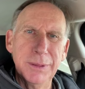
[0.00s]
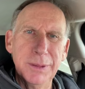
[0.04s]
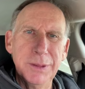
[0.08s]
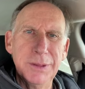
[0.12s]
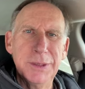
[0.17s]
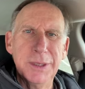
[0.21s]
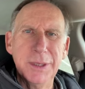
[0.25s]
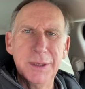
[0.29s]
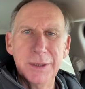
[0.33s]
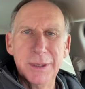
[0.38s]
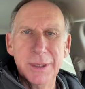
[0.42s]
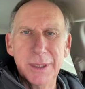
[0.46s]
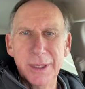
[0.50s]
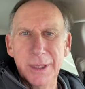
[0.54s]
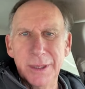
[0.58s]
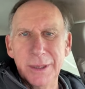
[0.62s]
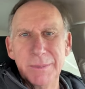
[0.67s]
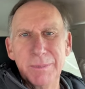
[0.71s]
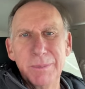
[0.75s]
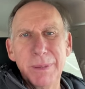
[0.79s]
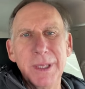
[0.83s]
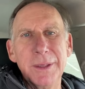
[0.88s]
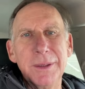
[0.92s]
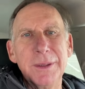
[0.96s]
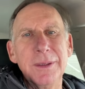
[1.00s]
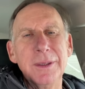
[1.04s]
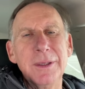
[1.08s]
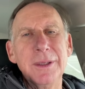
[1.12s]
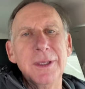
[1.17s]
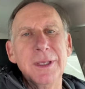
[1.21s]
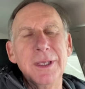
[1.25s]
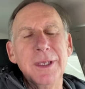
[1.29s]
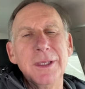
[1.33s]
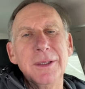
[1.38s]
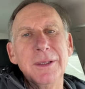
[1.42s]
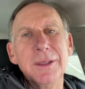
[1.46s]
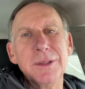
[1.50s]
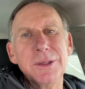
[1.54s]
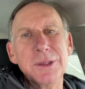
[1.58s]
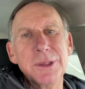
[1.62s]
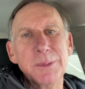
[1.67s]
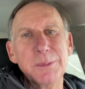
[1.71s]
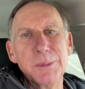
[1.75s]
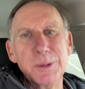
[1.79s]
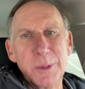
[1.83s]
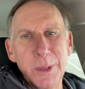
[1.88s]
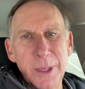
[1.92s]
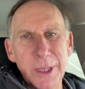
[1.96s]
please hit the like button and the
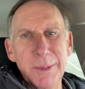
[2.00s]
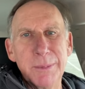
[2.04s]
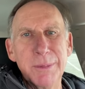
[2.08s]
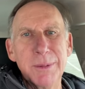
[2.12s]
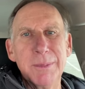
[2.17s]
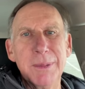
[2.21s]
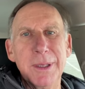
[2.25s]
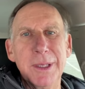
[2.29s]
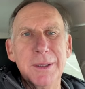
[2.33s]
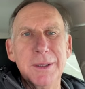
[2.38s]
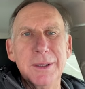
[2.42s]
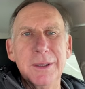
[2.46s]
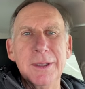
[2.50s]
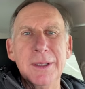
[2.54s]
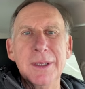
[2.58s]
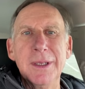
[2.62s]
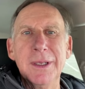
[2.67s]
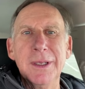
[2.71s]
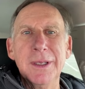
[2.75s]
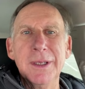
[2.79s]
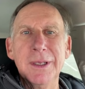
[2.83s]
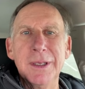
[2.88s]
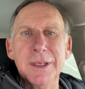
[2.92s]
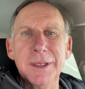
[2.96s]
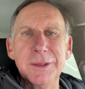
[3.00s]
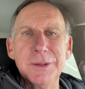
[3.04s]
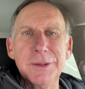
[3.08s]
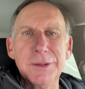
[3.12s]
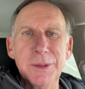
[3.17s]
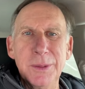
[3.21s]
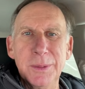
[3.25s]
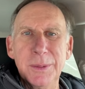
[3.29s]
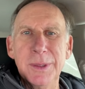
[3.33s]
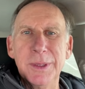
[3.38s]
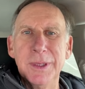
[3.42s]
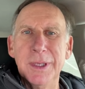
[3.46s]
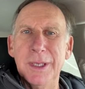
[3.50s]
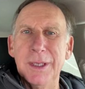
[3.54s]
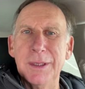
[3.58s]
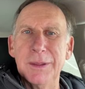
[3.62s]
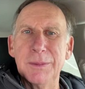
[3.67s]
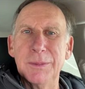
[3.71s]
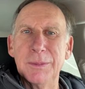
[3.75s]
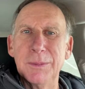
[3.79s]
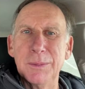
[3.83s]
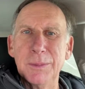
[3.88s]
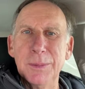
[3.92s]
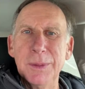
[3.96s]
subscriber button as doing
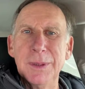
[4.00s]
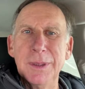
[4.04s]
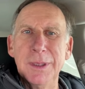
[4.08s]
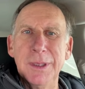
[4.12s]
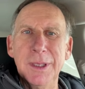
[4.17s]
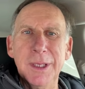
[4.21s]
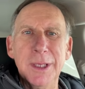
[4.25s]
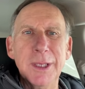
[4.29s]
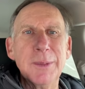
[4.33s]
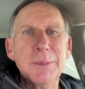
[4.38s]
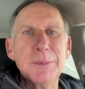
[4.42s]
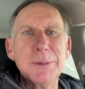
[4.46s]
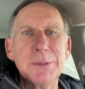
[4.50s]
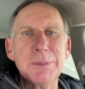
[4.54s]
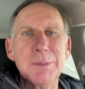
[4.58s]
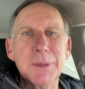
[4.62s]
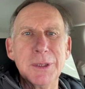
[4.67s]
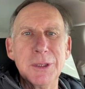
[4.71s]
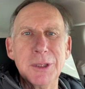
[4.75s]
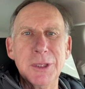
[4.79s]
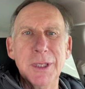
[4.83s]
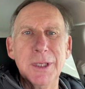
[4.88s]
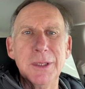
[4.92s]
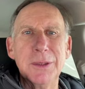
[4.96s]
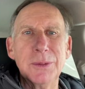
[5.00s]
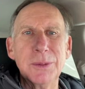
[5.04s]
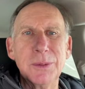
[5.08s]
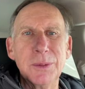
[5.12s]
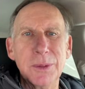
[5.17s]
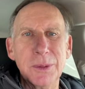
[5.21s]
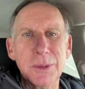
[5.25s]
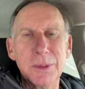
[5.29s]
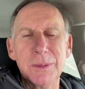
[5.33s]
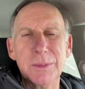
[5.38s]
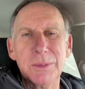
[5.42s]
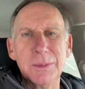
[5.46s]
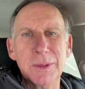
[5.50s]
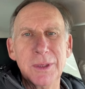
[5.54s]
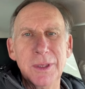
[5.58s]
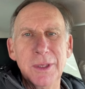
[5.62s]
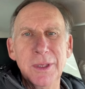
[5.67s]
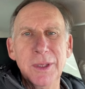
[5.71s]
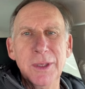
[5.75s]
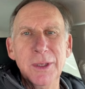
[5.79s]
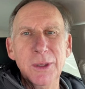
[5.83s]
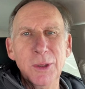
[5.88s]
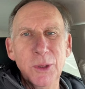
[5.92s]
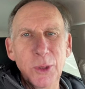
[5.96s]
that really helps my channel grow.
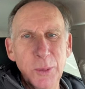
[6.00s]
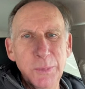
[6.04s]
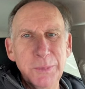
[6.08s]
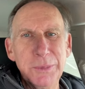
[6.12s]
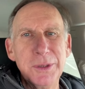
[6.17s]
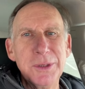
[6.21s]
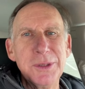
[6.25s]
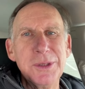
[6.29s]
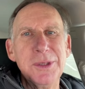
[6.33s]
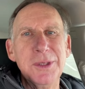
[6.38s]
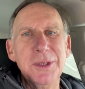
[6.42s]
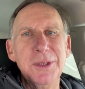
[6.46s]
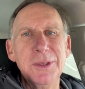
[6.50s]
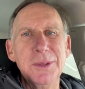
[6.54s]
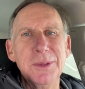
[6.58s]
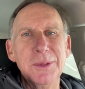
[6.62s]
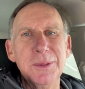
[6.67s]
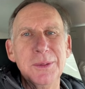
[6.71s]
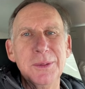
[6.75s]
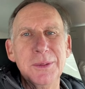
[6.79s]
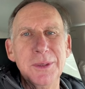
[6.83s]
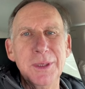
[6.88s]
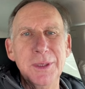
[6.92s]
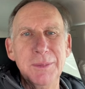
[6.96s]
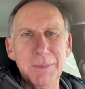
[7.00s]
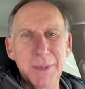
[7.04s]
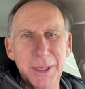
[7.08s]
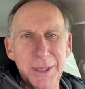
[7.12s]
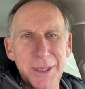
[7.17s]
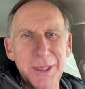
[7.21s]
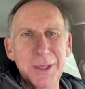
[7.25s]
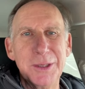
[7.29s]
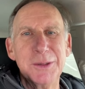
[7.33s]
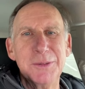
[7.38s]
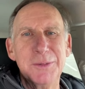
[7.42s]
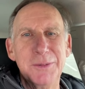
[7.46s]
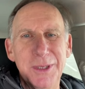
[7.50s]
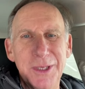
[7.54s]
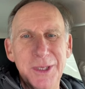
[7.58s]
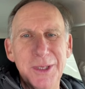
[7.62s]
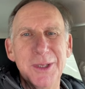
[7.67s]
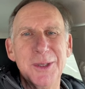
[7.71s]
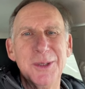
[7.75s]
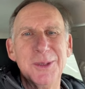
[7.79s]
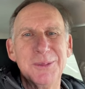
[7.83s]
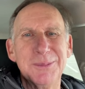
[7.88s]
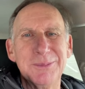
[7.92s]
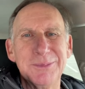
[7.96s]
Hope to see you in my next
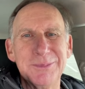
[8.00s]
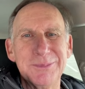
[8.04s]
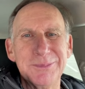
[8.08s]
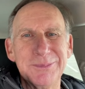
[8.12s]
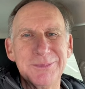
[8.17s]
video.